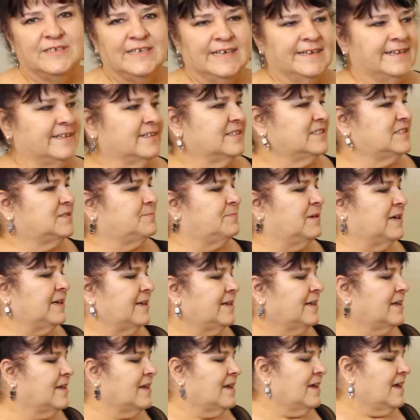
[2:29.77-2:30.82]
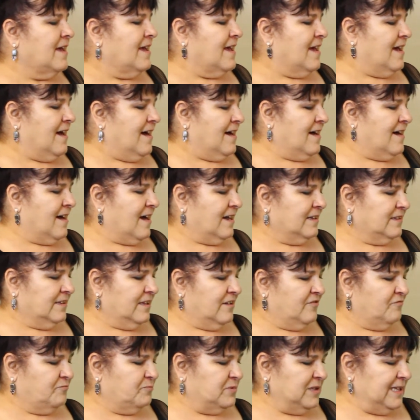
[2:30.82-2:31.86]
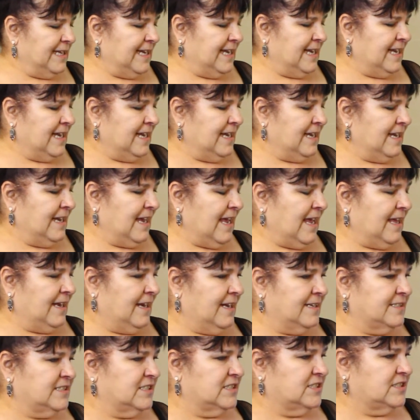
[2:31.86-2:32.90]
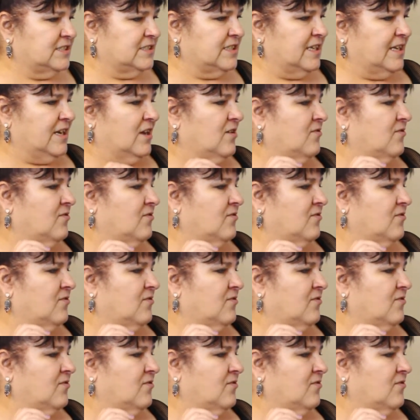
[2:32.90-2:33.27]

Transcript: ridiculous, but I love bling, and I just,